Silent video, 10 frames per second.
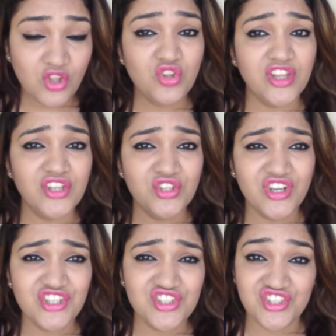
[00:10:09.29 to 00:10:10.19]
So I think you
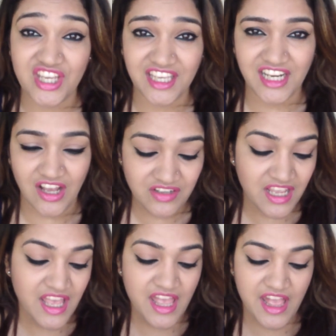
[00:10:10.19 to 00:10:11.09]
guys should check it out.
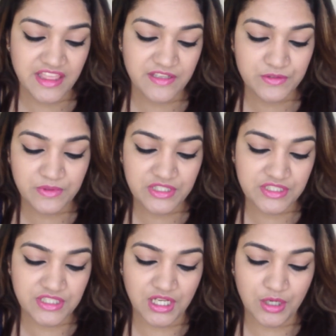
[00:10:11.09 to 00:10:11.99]
And this one
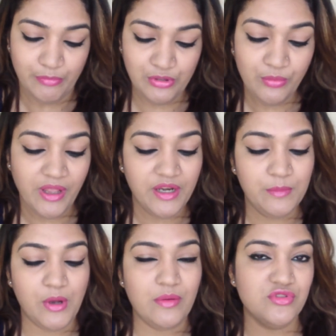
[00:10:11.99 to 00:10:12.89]
is the Blueberry
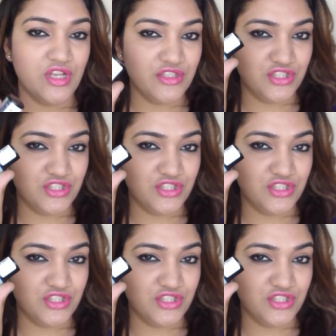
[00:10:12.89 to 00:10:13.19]
Bombshell